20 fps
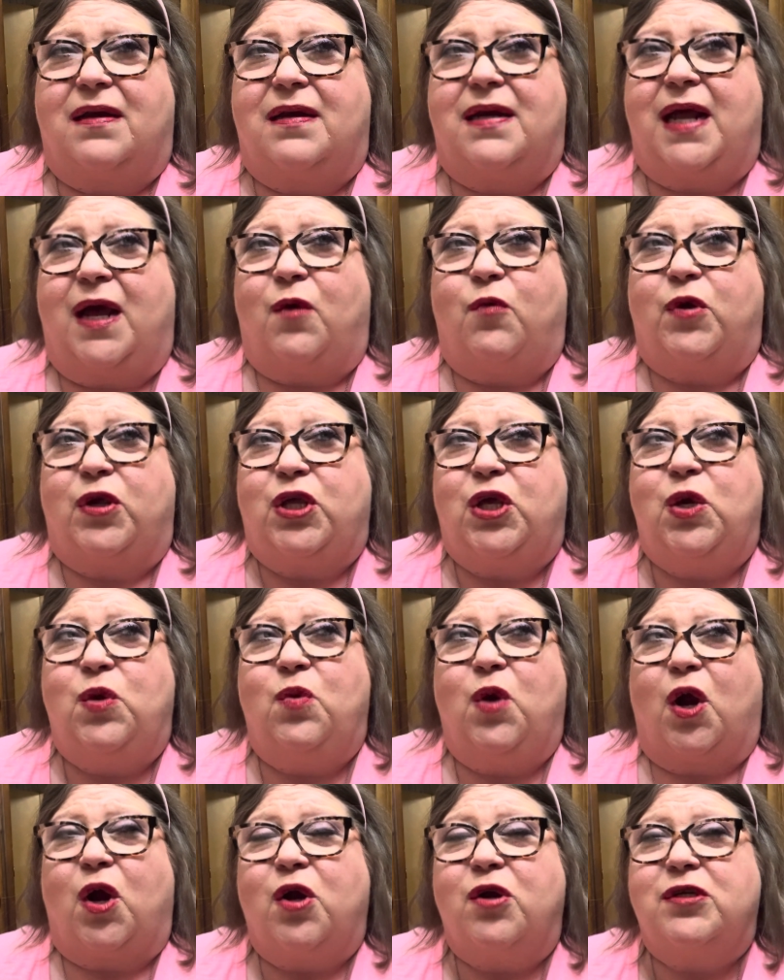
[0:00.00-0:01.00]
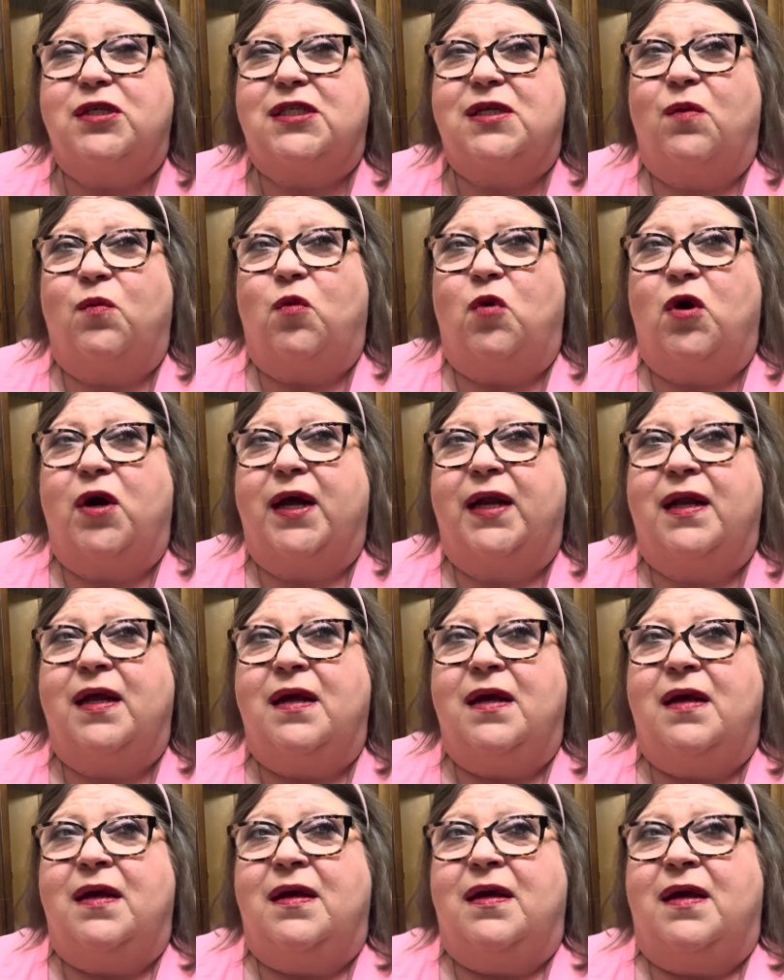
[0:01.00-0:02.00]
Now, when you hurt someone,
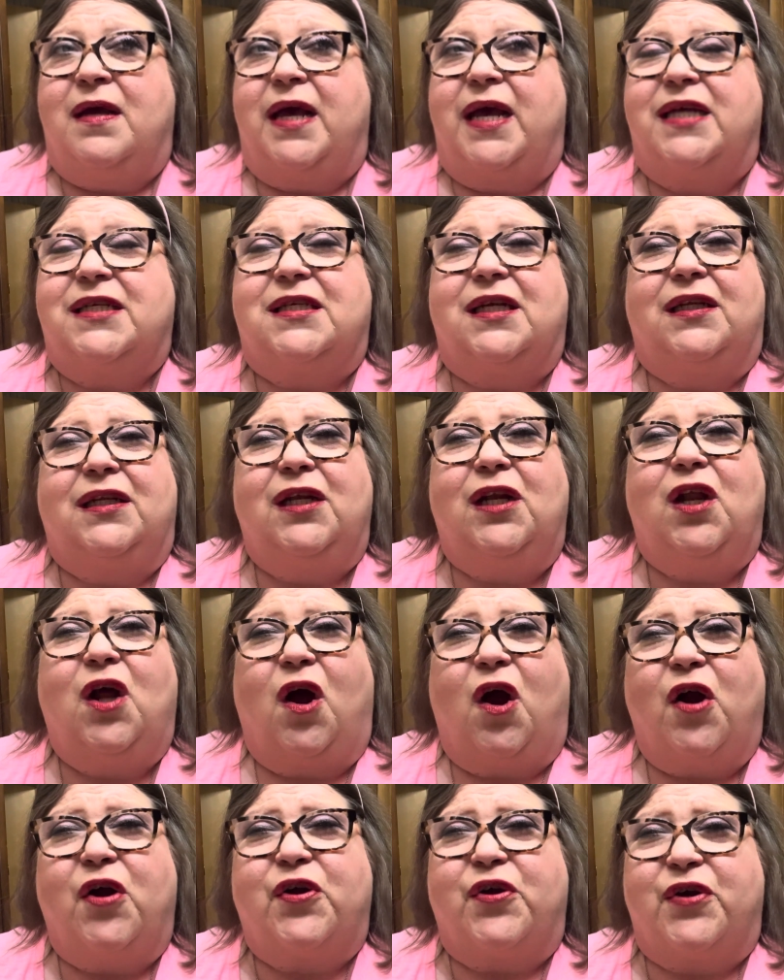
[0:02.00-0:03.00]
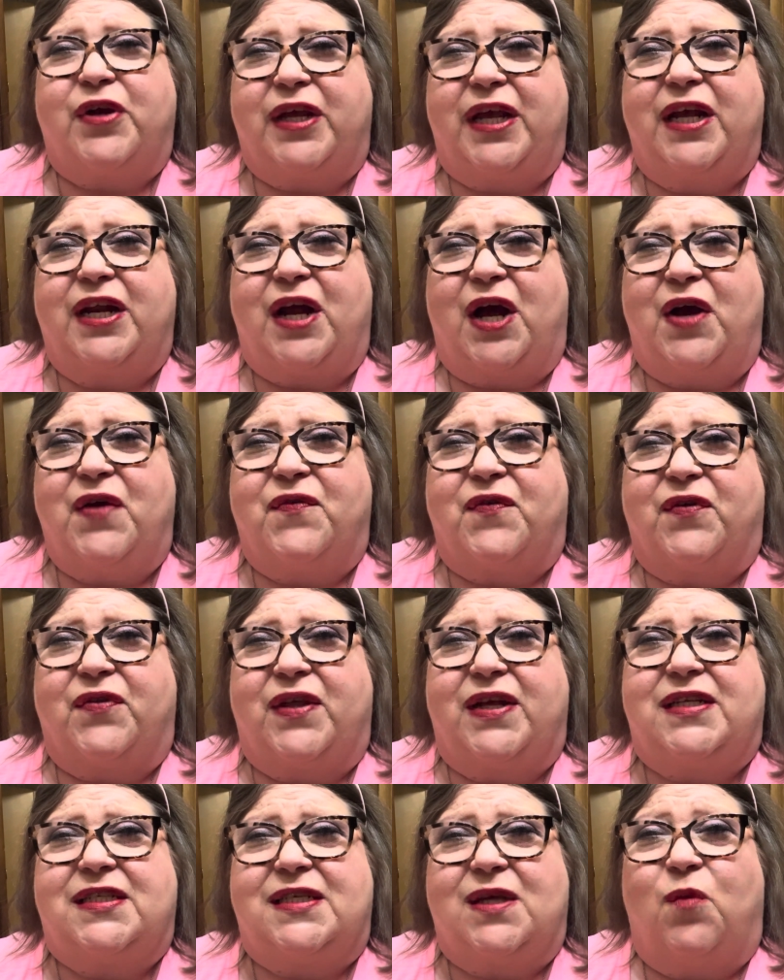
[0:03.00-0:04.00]
it's a little harder to get over
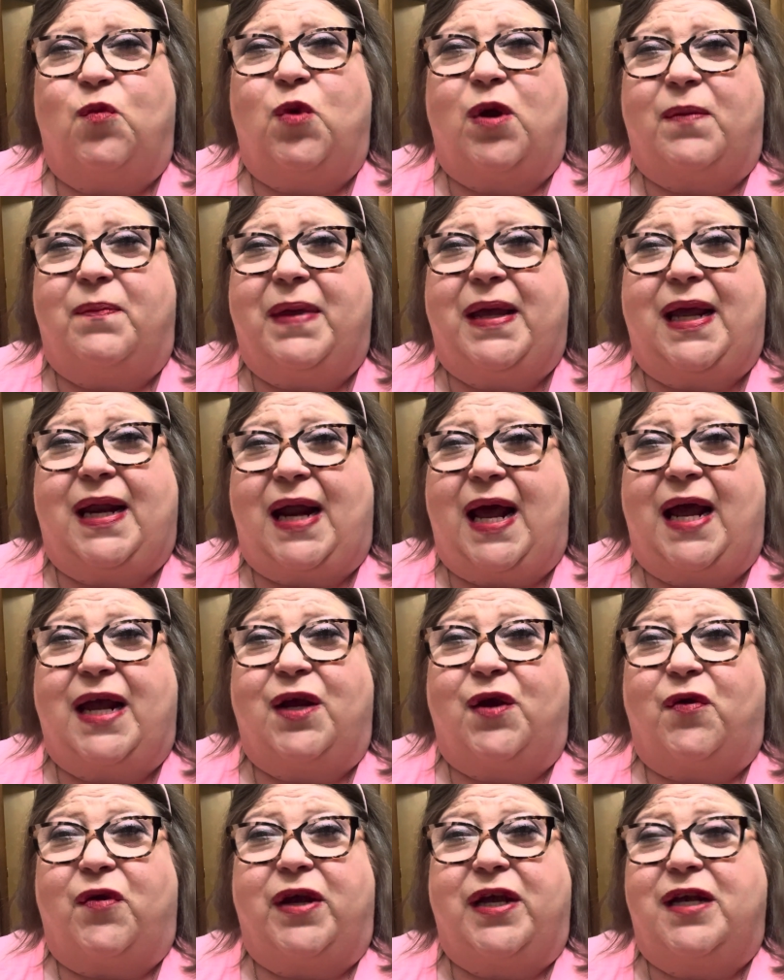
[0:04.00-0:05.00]
than someone being angry.